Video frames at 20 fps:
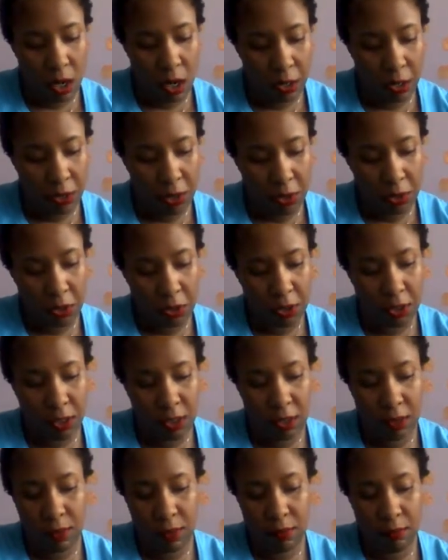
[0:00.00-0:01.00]
also
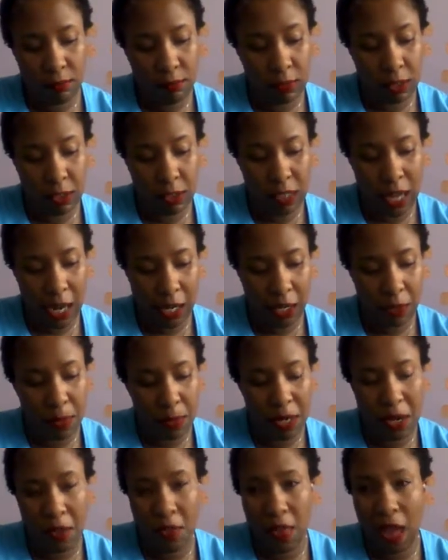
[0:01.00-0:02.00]
just stack your
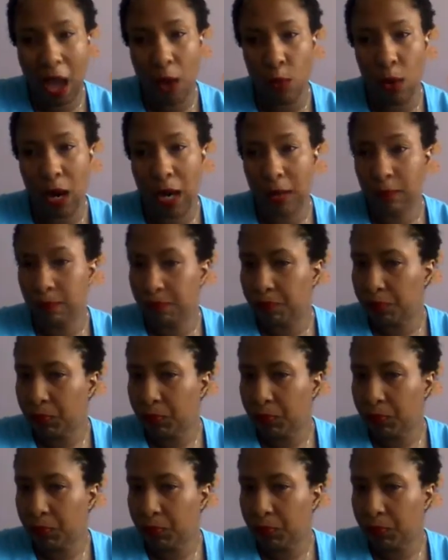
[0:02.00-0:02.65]
money that way.